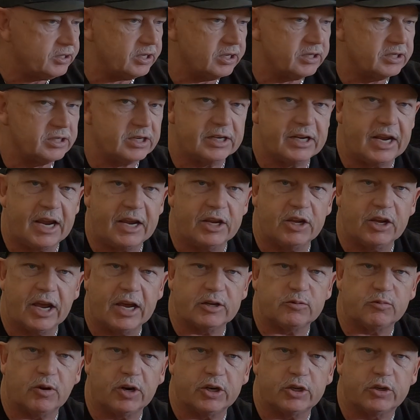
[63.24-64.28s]
us and said, hey, you
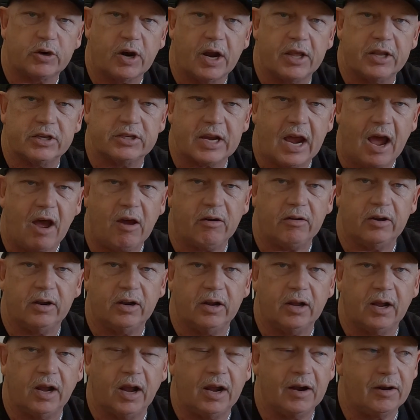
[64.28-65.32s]
guys want to try this out?
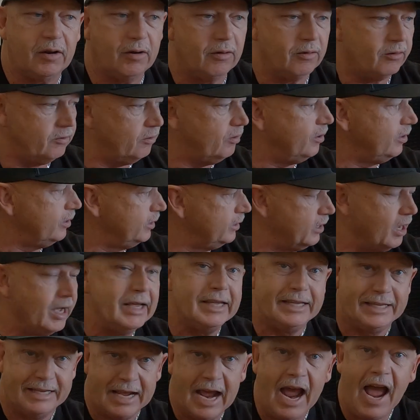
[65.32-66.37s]
I go,
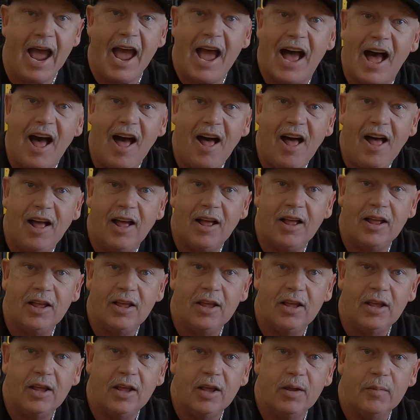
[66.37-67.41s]
yeah,
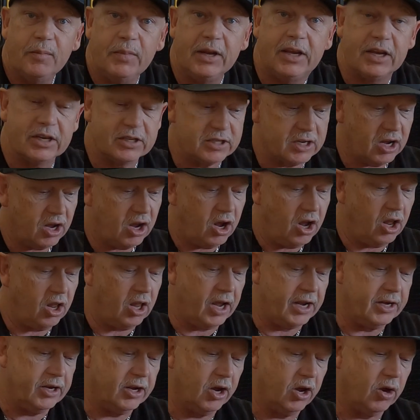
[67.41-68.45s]
because
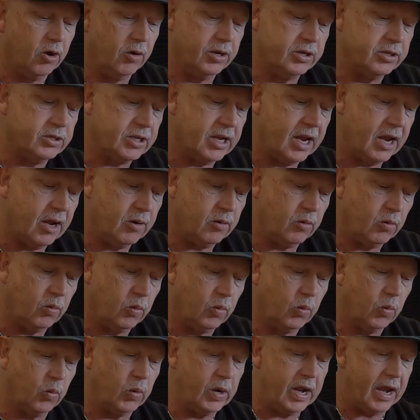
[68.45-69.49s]
all I know is that
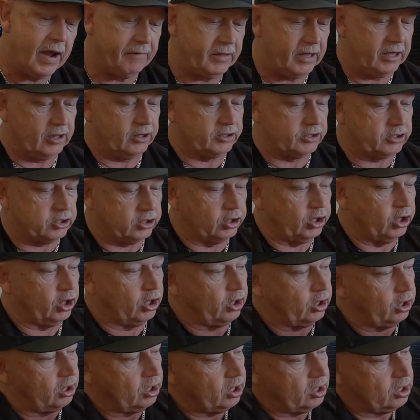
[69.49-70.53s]
we have this
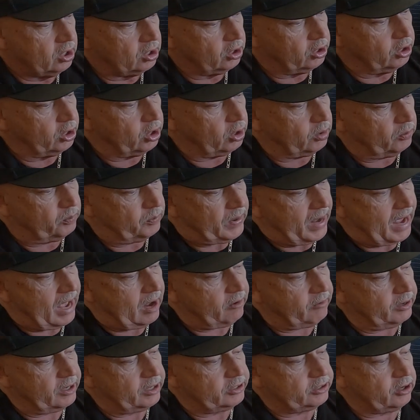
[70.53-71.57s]
little
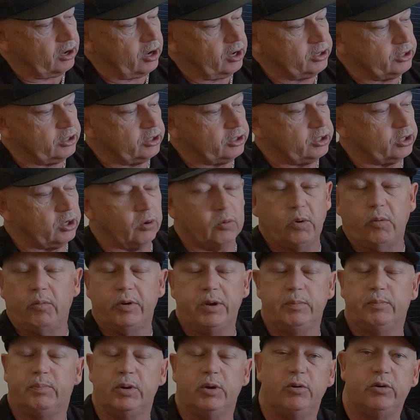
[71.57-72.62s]
battery charger, so when
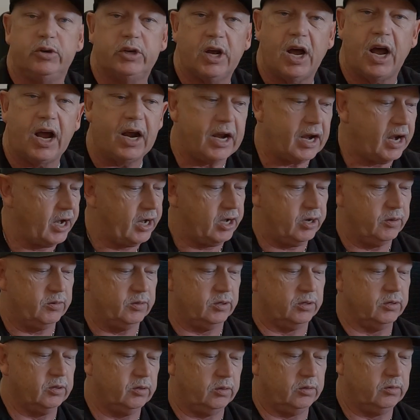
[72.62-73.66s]
we boondock,
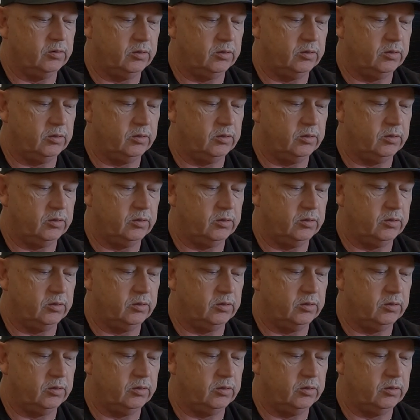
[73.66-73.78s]
and